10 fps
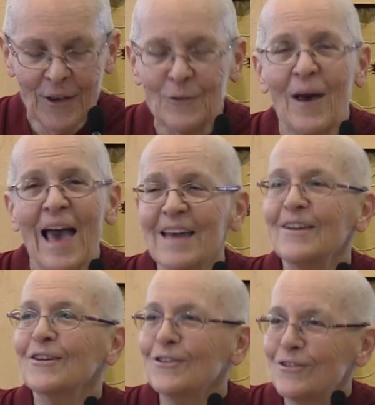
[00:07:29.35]
So I had
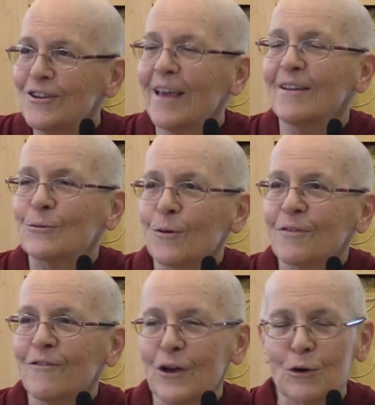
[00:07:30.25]
an exchange with
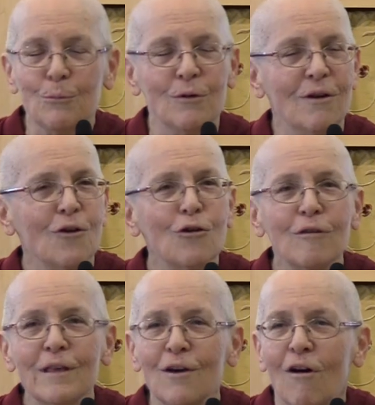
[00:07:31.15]
Venerable
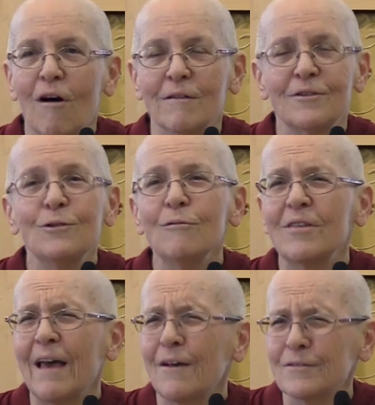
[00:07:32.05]
early on,
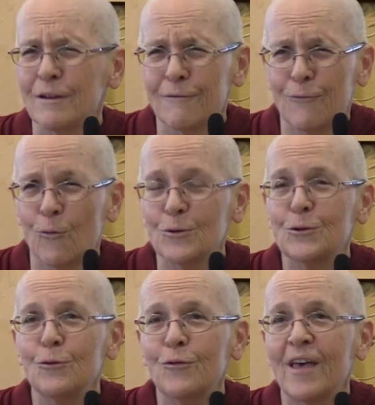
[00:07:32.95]
2004,
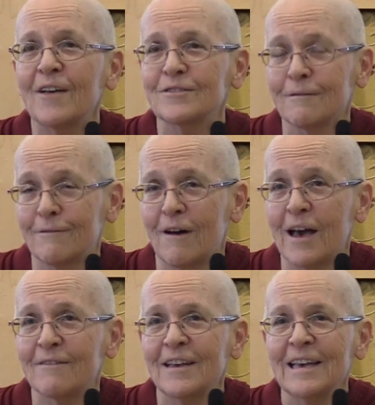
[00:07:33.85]

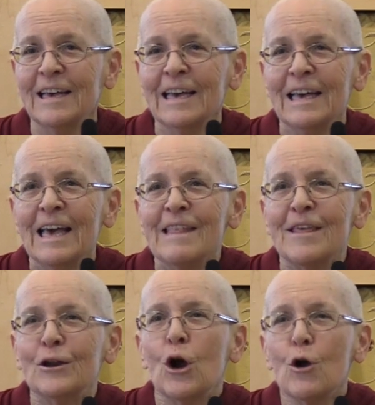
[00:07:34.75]
2005,
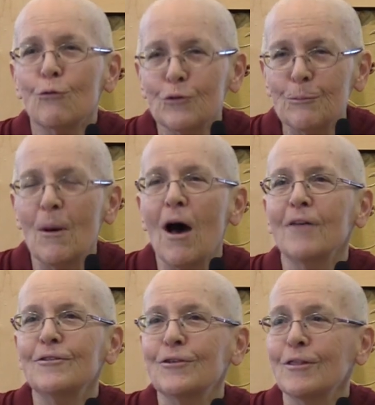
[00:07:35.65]
that her
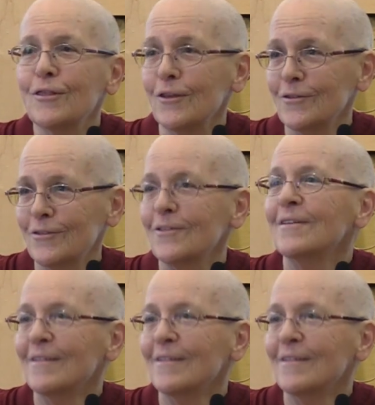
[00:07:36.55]
response to this